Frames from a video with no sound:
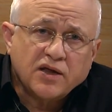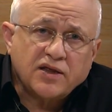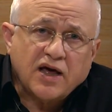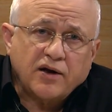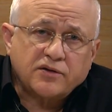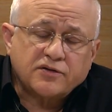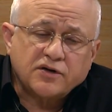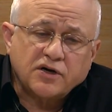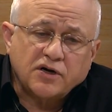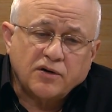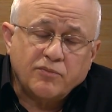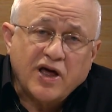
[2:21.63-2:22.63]
that
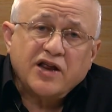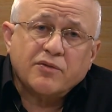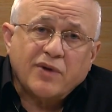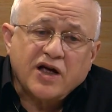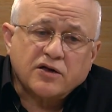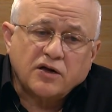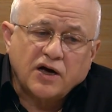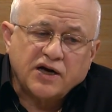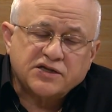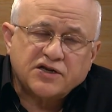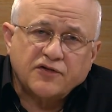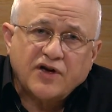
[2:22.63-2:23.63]
uh, many of my
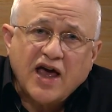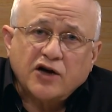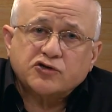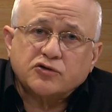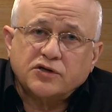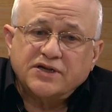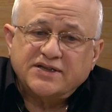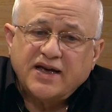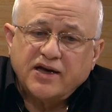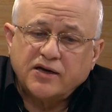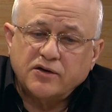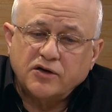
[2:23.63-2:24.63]
clients have actually
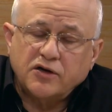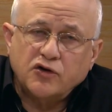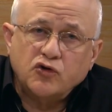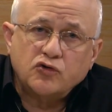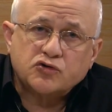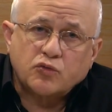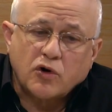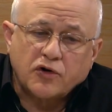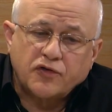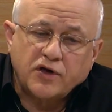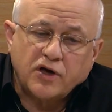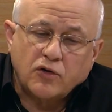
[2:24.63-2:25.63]
taken uh,
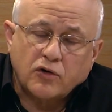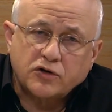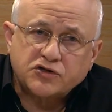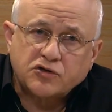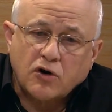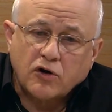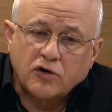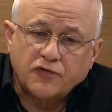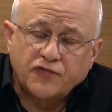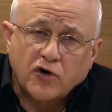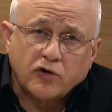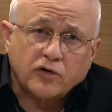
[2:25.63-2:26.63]
newsworthy or historical
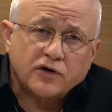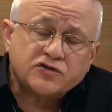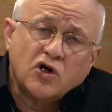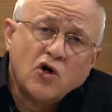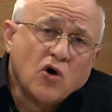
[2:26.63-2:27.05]
photographs.